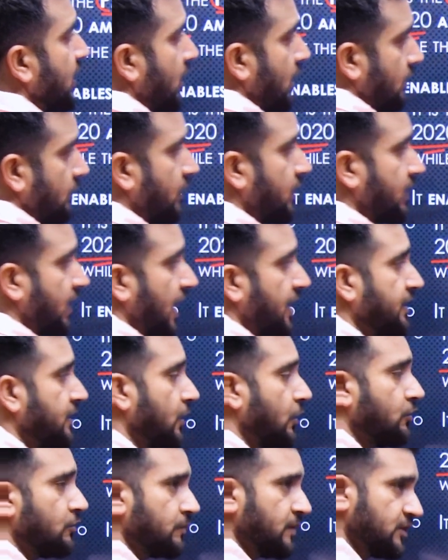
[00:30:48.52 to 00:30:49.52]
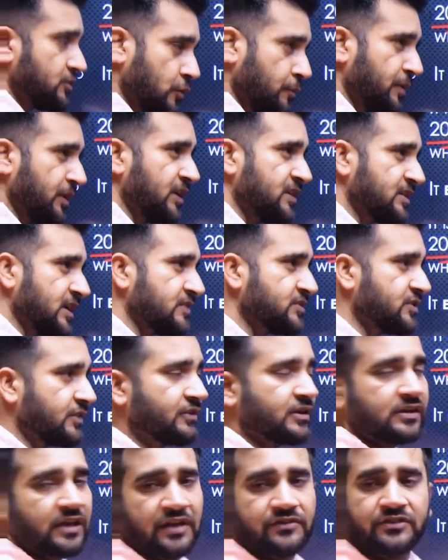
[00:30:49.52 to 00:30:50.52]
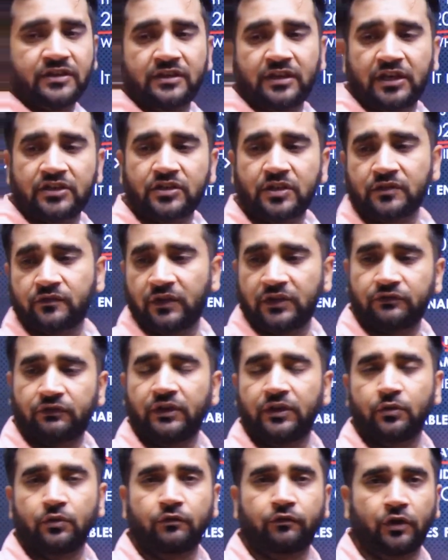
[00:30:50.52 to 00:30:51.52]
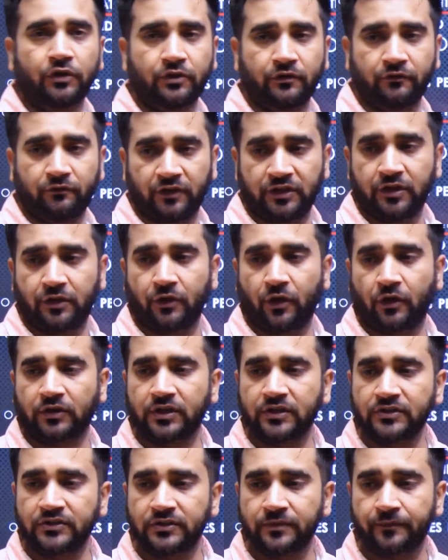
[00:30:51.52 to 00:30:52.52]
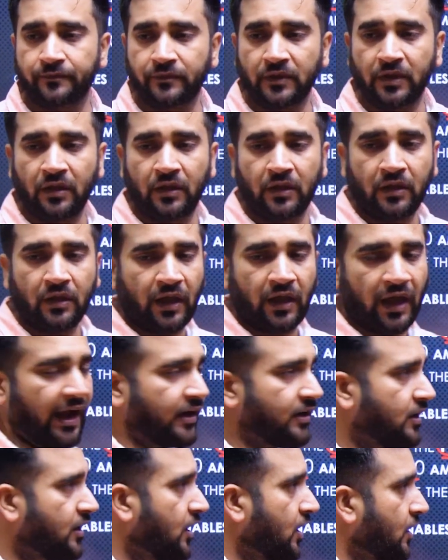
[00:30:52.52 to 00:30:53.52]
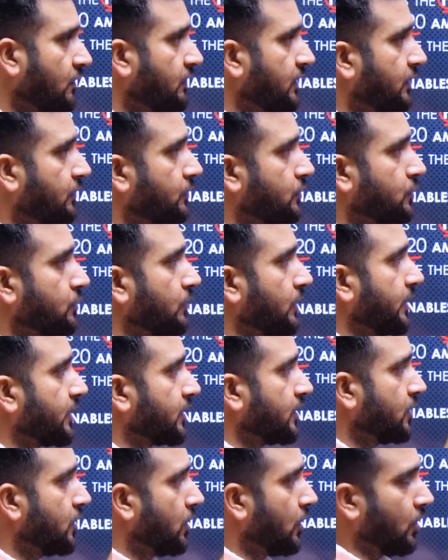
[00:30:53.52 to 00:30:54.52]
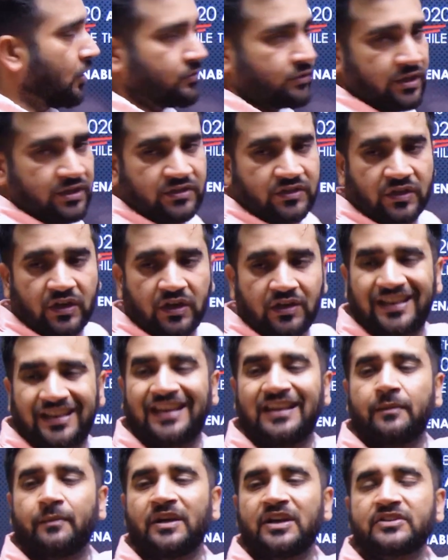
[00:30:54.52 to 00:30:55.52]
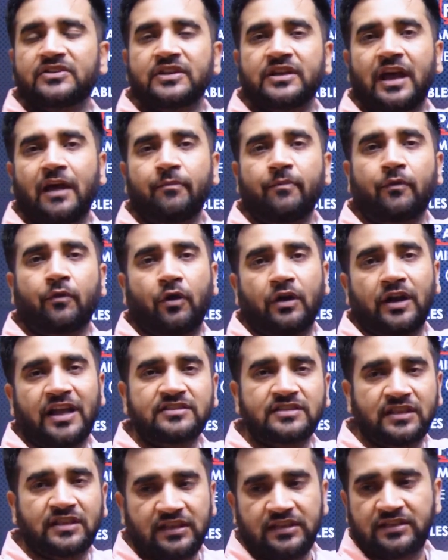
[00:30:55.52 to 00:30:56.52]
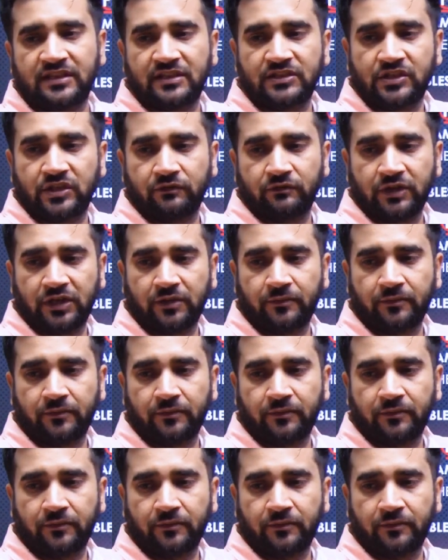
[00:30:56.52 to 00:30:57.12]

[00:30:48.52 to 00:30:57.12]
were carried out. Means OPDs are general consultations which we do for the with the doctors, and we could do it on this telemedicine app called as e-Sanjeevani.